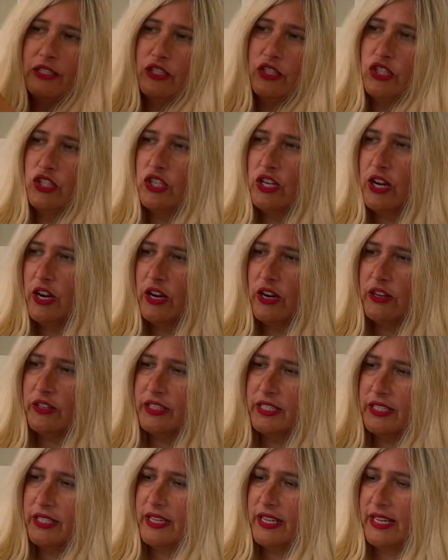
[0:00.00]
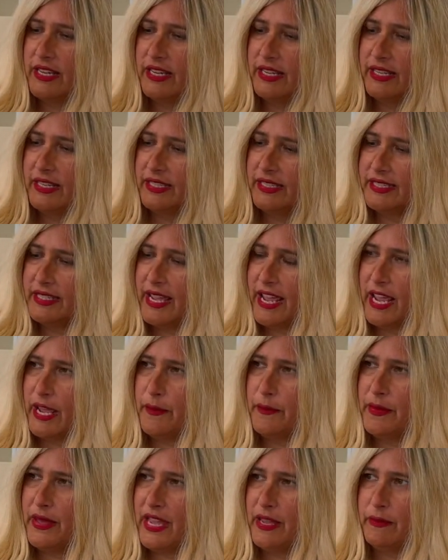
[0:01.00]
shirt. It is
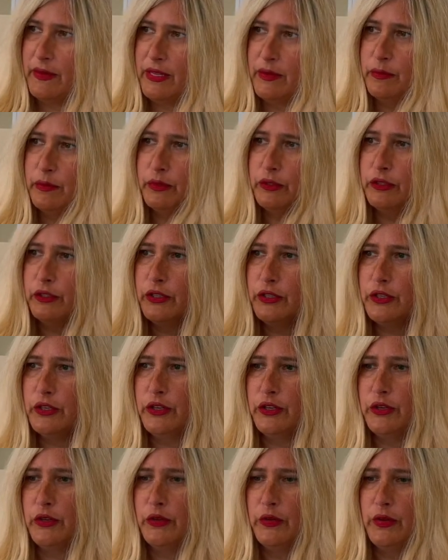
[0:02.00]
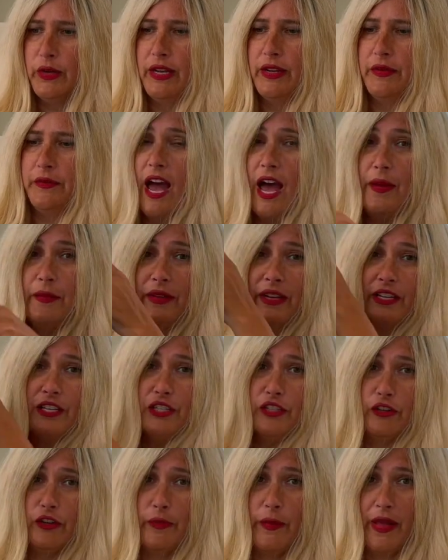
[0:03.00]
a baby blue. I'm not
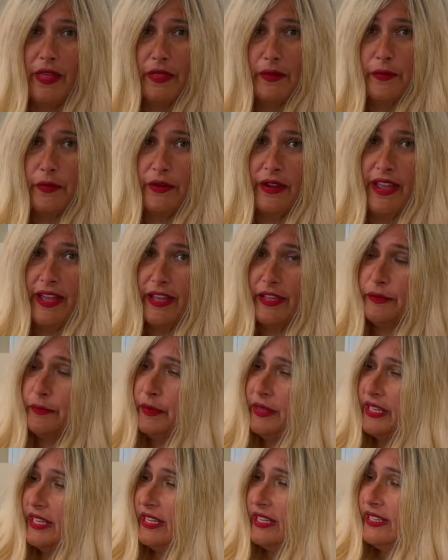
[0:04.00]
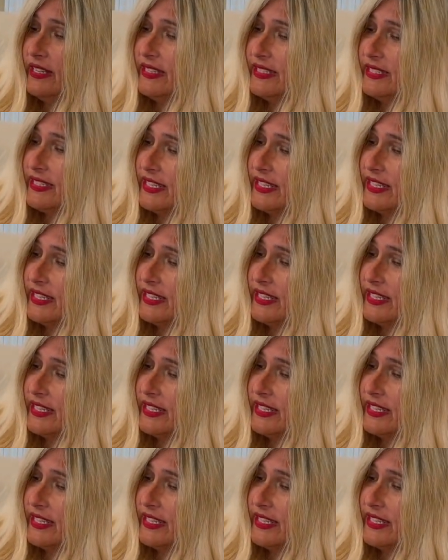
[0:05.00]
sure about the brand, but it is